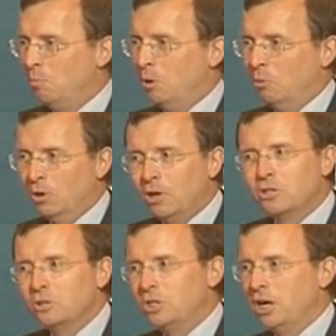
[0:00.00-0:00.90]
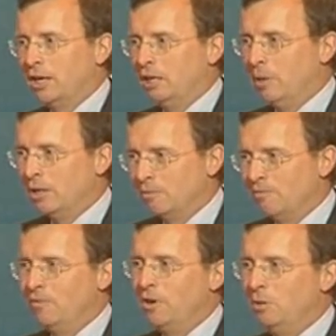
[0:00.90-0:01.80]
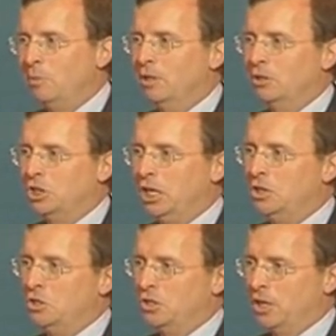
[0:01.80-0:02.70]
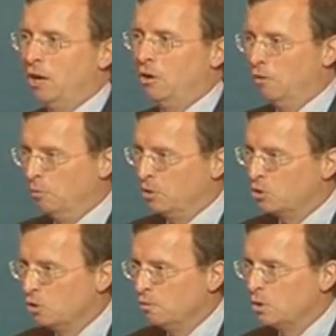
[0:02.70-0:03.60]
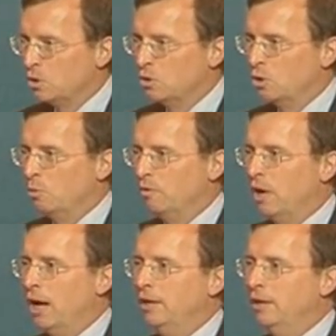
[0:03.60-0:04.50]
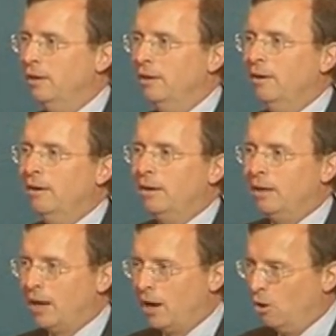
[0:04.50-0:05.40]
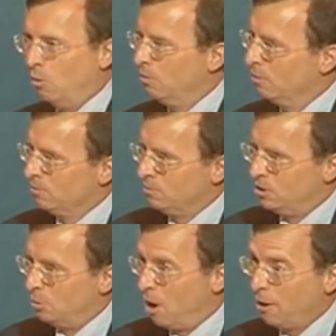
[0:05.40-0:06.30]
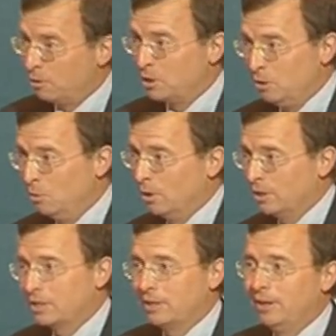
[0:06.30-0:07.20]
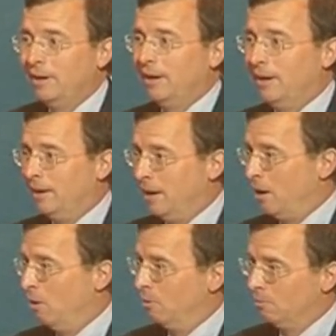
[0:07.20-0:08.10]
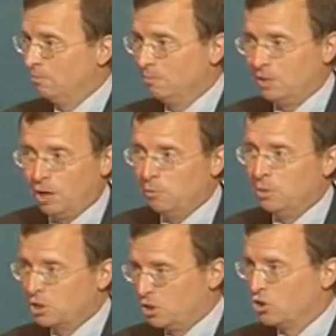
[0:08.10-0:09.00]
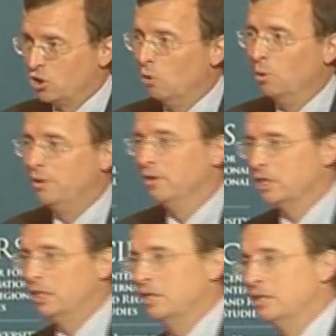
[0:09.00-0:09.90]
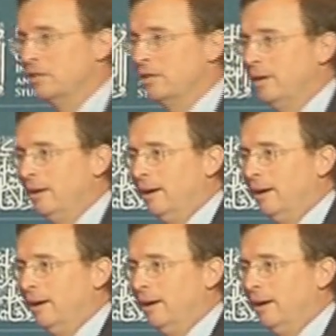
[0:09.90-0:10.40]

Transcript: But we're also talking about some fundamental changes in how government services are provided, in how democracy works, in how governments consult with their citizens.